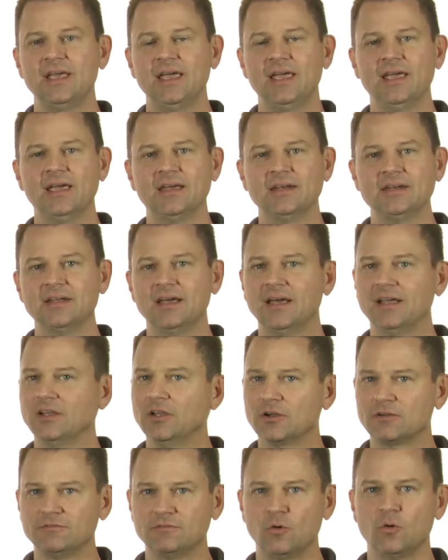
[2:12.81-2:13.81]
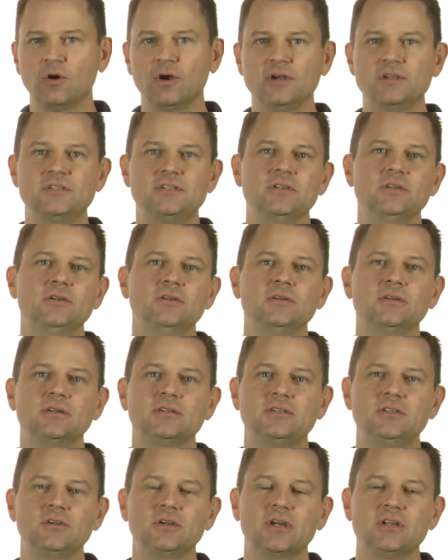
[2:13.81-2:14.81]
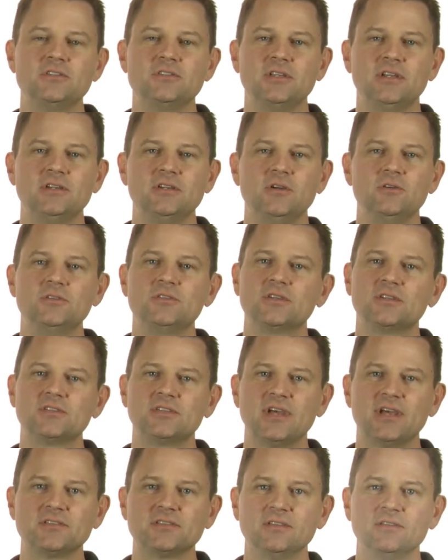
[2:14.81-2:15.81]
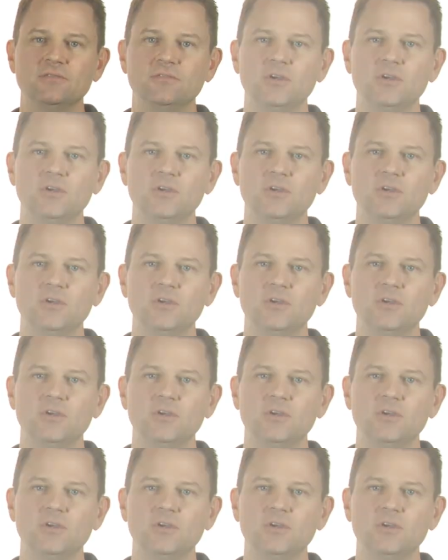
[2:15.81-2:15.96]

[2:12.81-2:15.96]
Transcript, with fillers: and uh, look forward to, to continued success in the